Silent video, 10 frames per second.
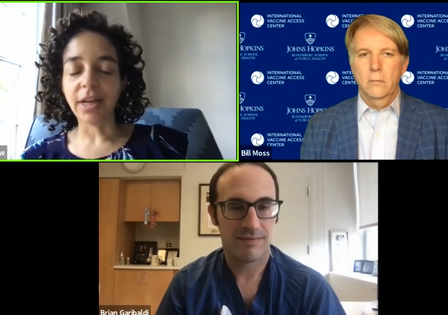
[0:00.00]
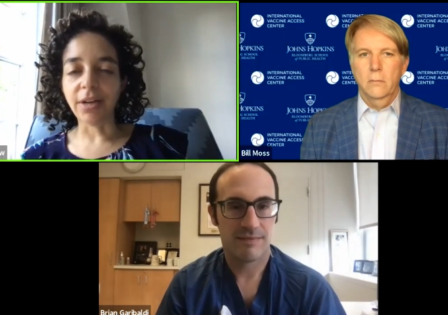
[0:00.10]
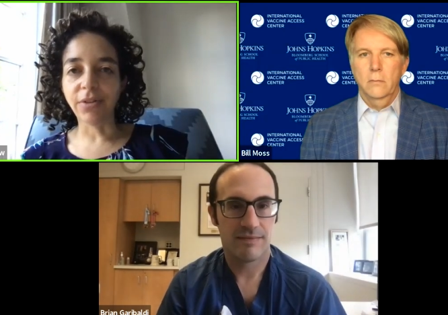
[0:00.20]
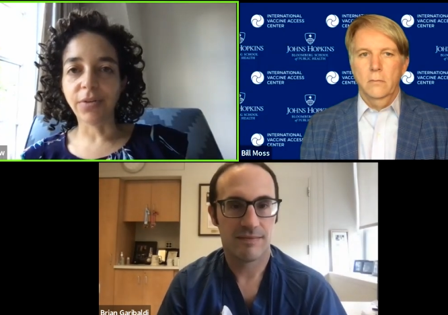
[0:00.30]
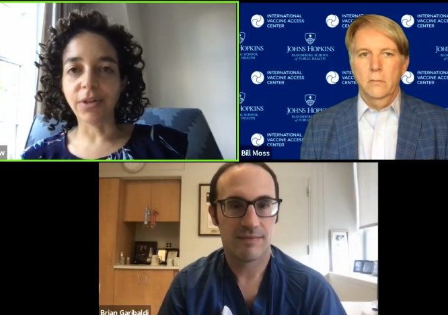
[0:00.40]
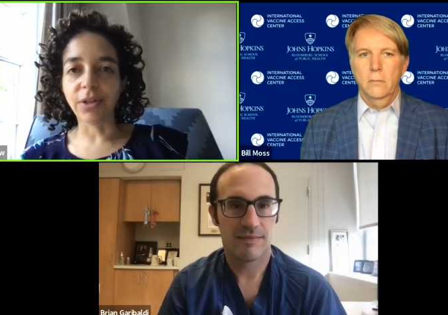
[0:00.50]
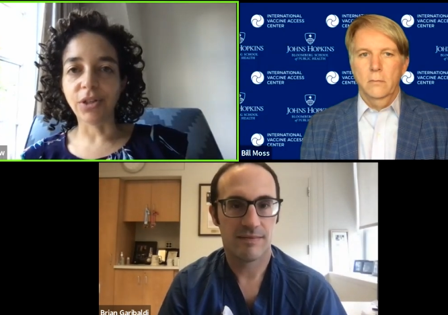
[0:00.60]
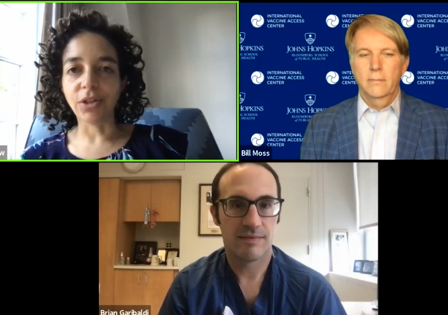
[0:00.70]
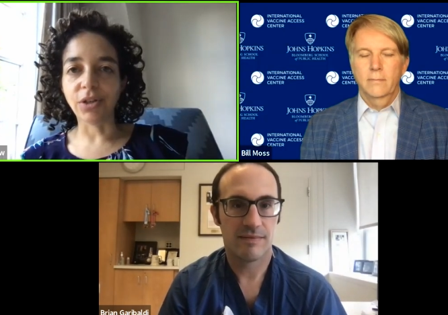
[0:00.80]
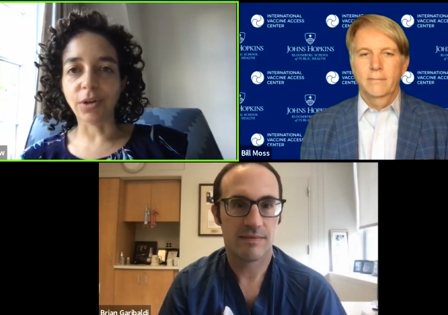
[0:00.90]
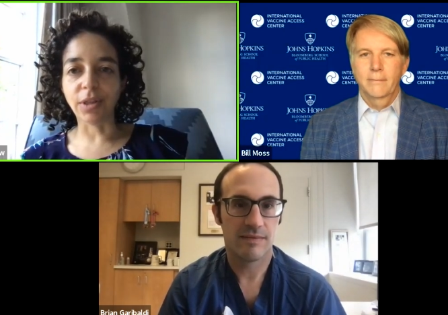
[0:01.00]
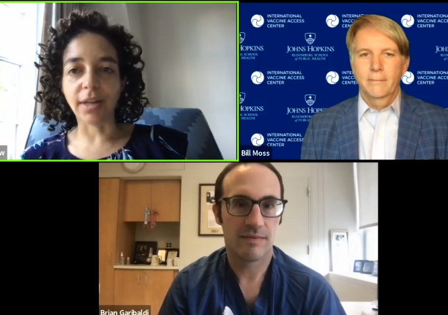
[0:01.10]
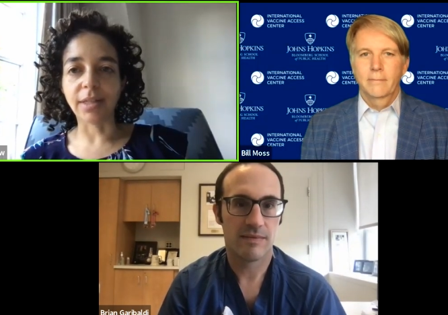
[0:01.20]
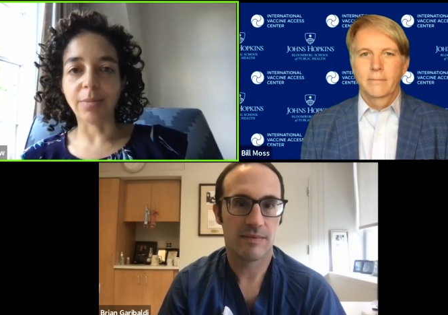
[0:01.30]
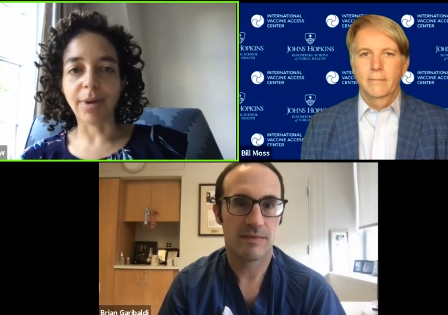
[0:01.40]
Speaker 1: influence your
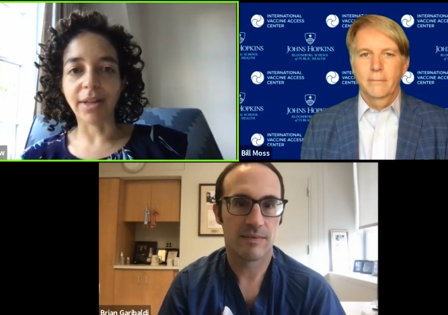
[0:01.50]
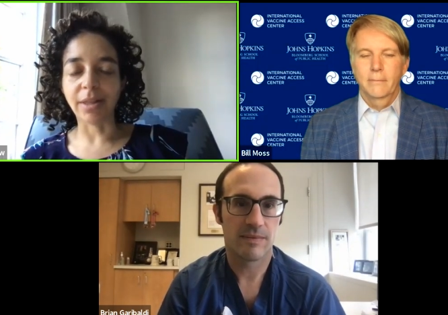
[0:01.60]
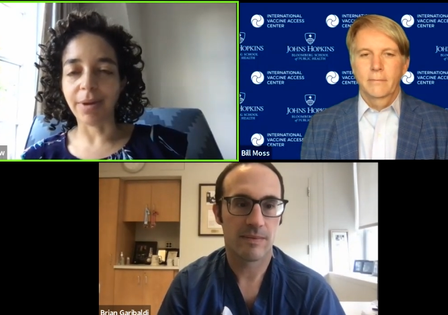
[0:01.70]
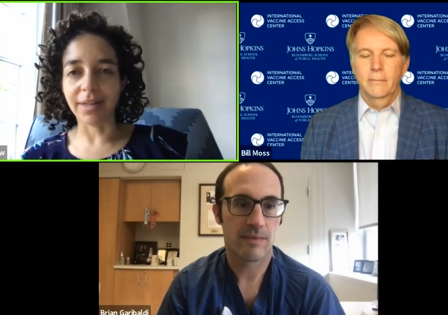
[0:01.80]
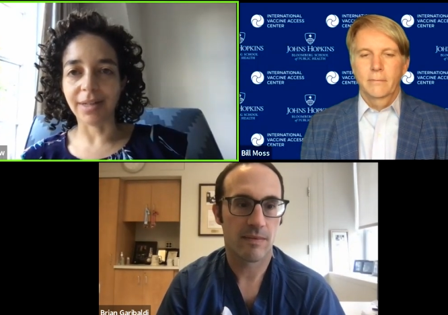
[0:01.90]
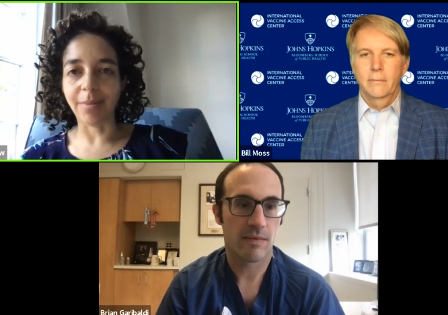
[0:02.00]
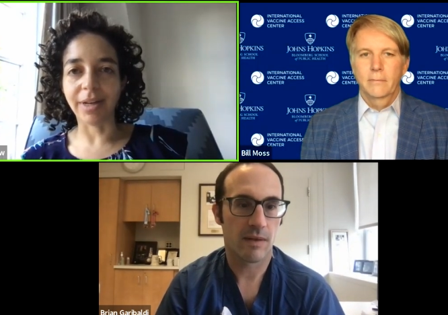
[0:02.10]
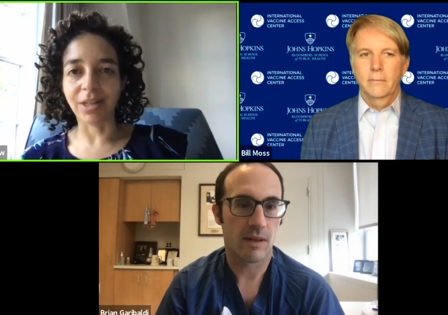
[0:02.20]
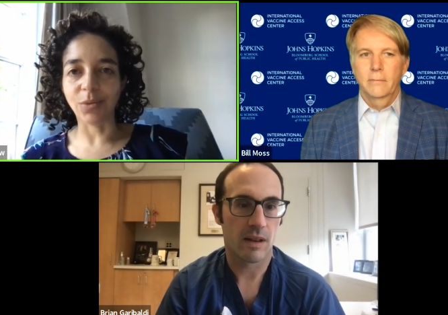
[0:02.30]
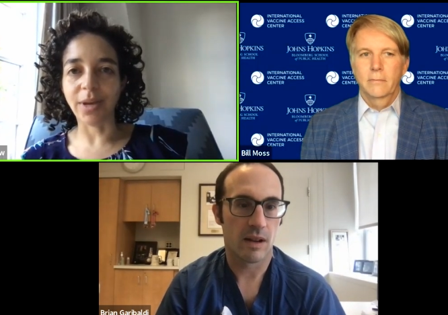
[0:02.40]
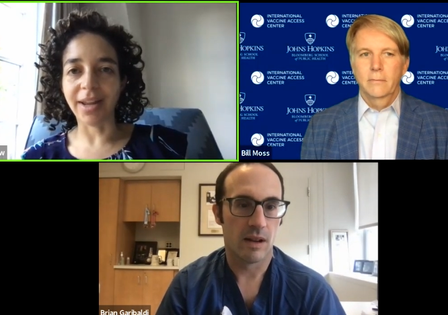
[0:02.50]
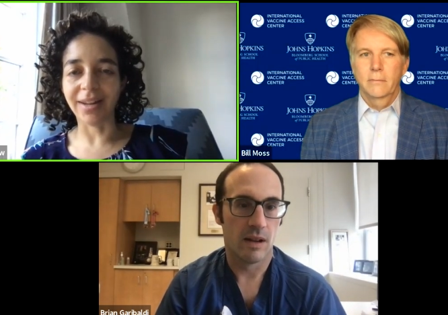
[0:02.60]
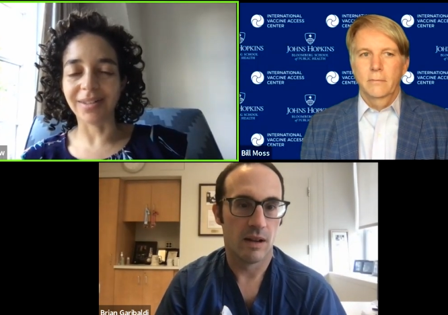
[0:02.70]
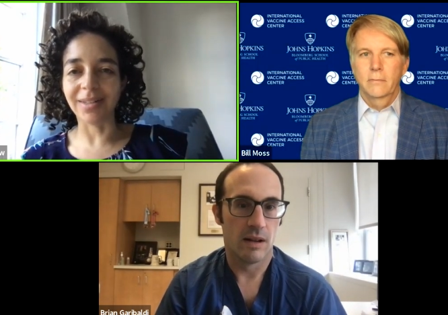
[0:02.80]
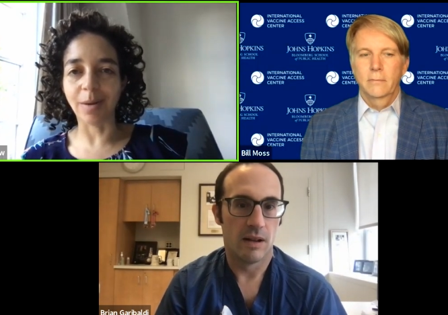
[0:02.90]
thoughts about the pandemic as we head
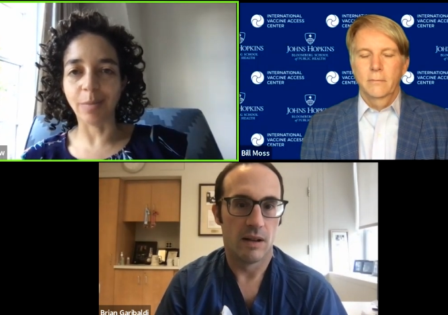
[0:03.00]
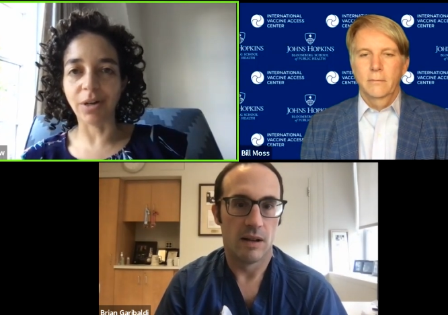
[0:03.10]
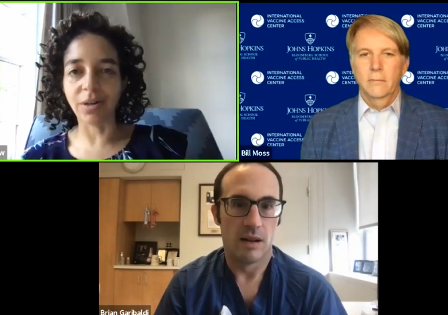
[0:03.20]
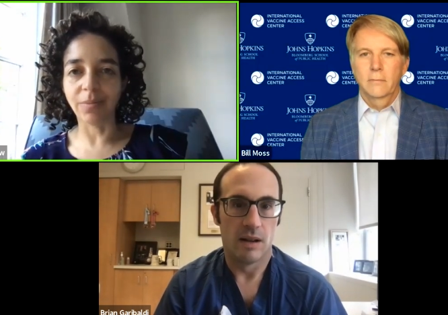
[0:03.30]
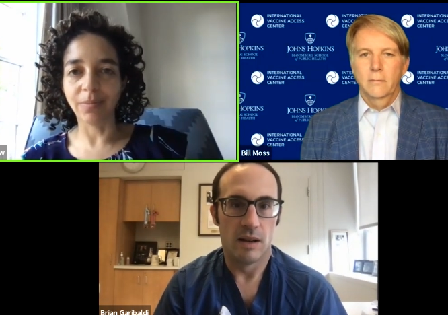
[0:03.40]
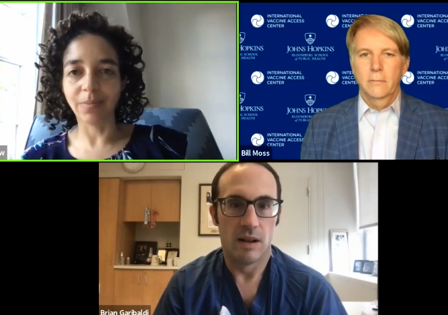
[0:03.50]
into summer?